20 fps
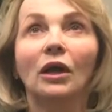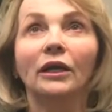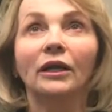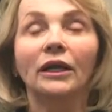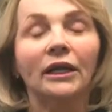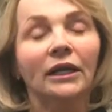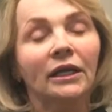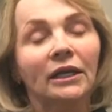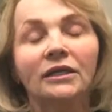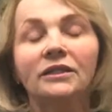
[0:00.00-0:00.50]

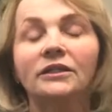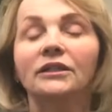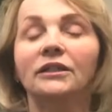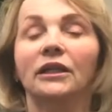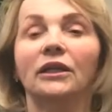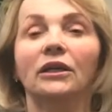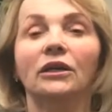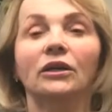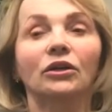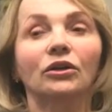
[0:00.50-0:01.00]

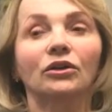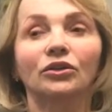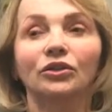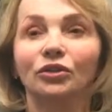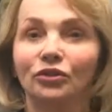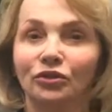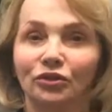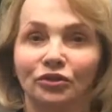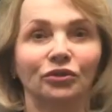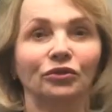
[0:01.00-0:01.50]
easy
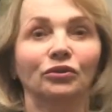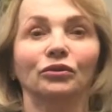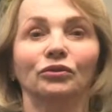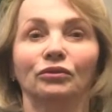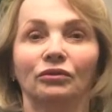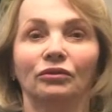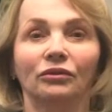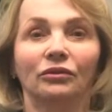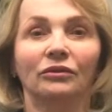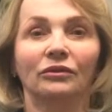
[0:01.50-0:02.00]
to
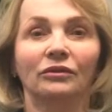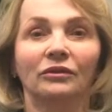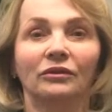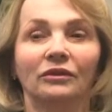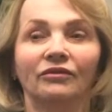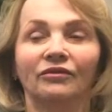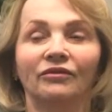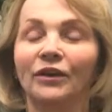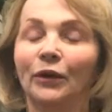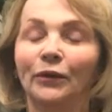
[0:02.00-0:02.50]
do,
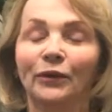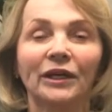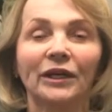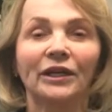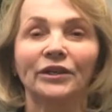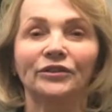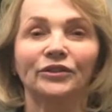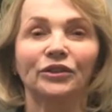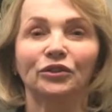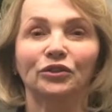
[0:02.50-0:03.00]
very
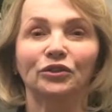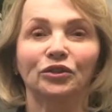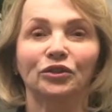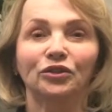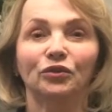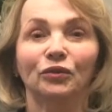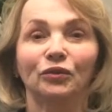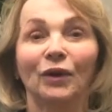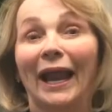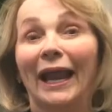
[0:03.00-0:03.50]
easy to
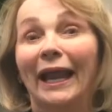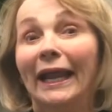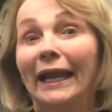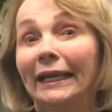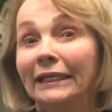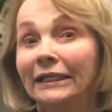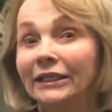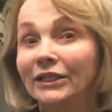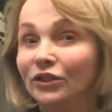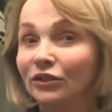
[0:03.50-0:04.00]
do.
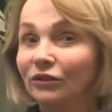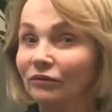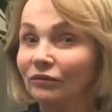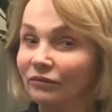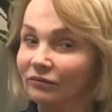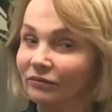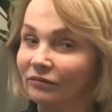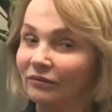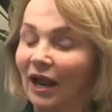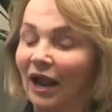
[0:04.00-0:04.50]
And
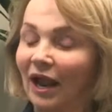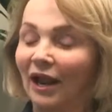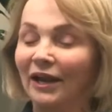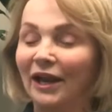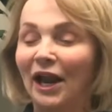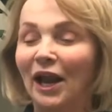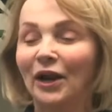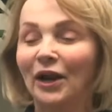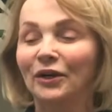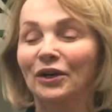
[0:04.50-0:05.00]
I
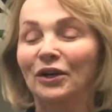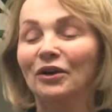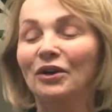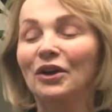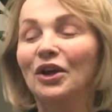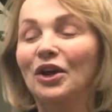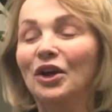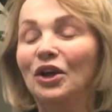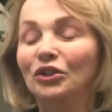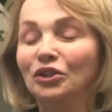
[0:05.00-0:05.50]
had a
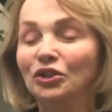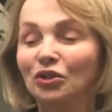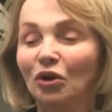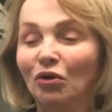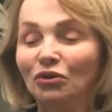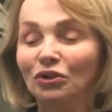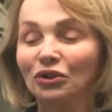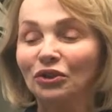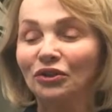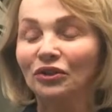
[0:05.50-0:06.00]

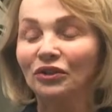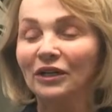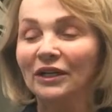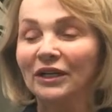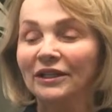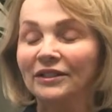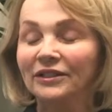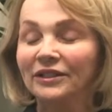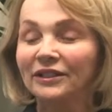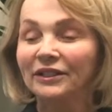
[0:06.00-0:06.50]
shoulder
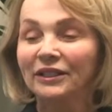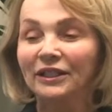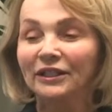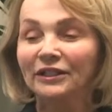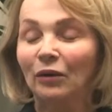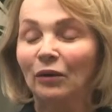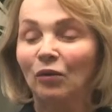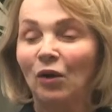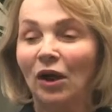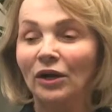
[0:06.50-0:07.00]

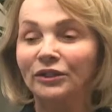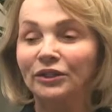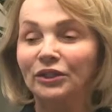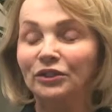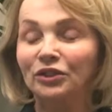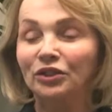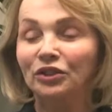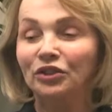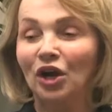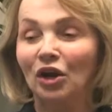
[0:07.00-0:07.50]
incident. I walked
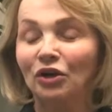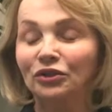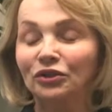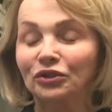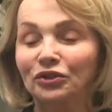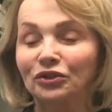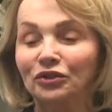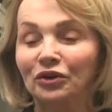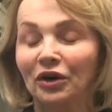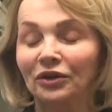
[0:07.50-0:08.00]
into
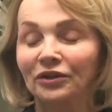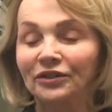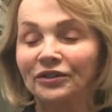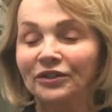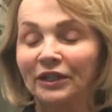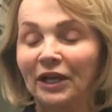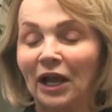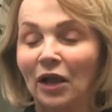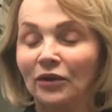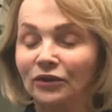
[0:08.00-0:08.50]
Dr. Uh,
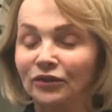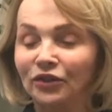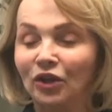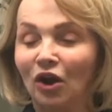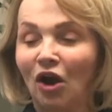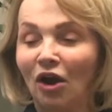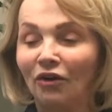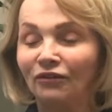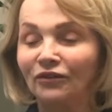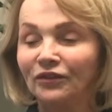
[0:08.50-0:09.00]
Cicala's
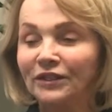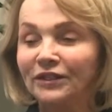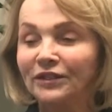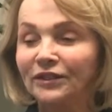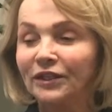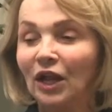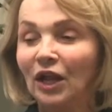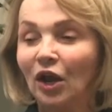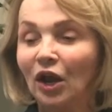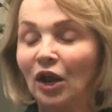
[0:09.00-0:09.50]

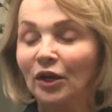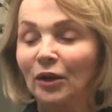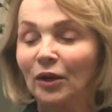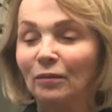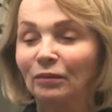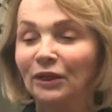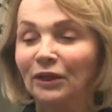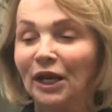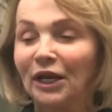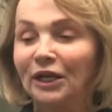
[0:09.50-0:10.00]
office
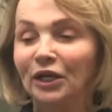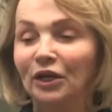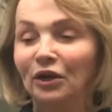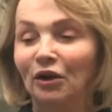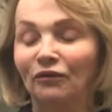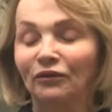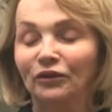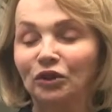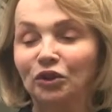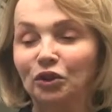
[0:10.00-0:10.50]
complaining
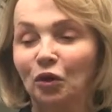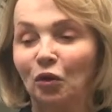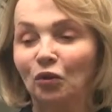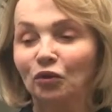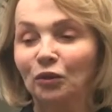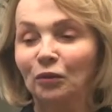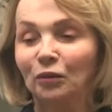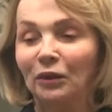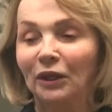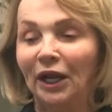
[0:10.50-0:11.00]
of a
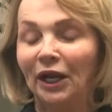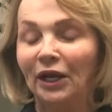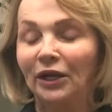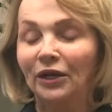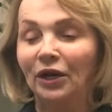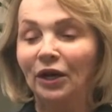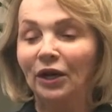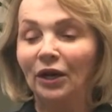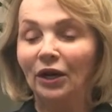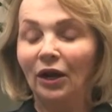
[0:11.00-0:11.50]
shoulder
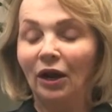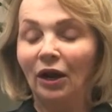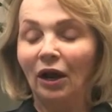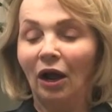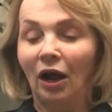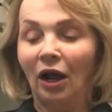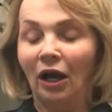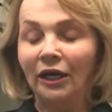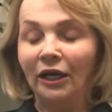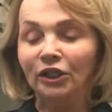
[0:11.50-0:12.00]
blade
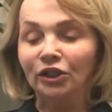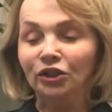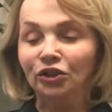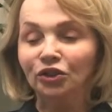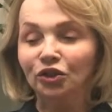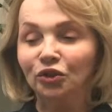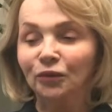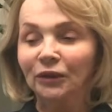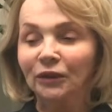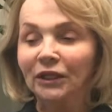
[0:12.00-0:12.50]
uh,
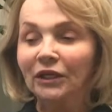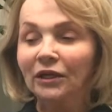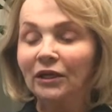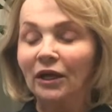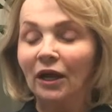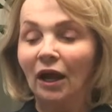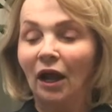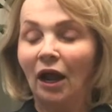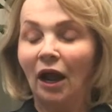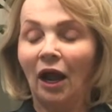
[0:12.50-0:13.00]
injury
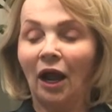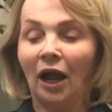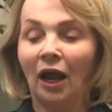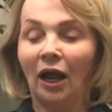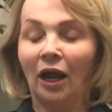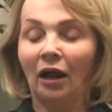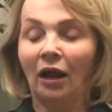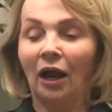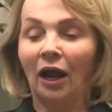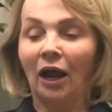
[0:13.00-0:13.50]
uh,